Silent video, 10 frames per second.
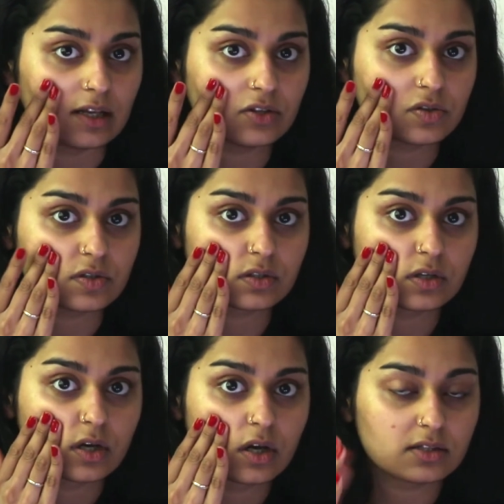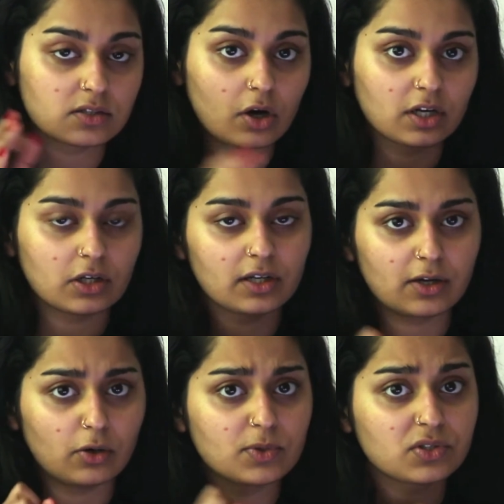It's gone down like
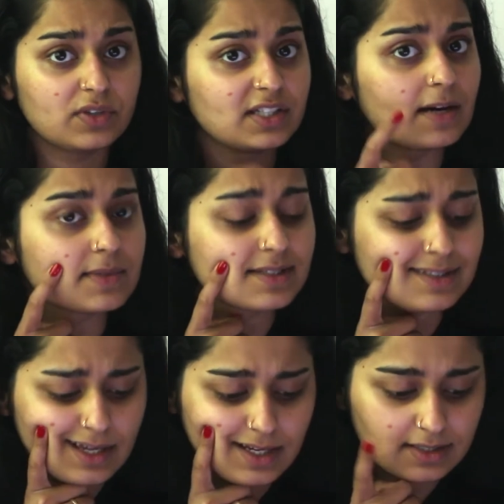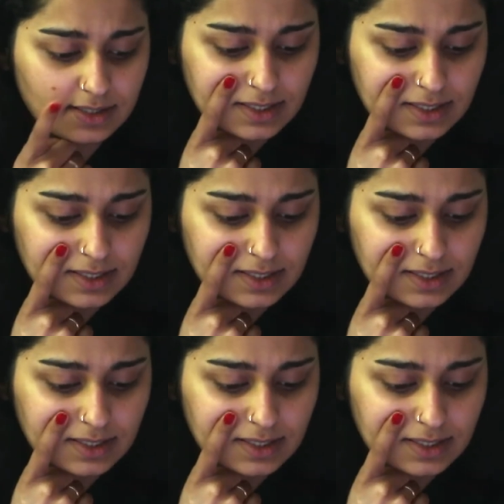almost 3 times its size.